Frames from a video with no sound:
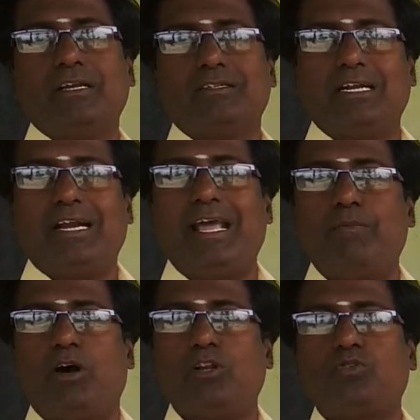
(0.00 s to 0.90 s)
That time
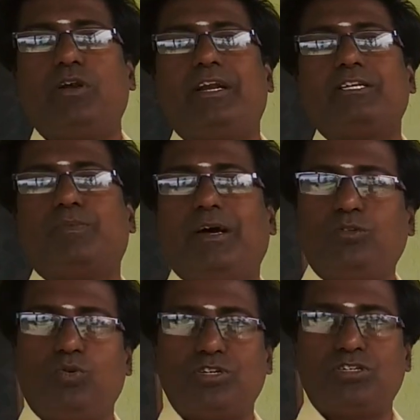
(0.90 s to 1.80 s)
also it respire
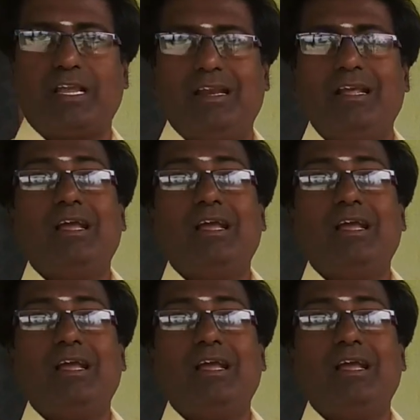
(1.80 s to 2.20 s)
through the skin.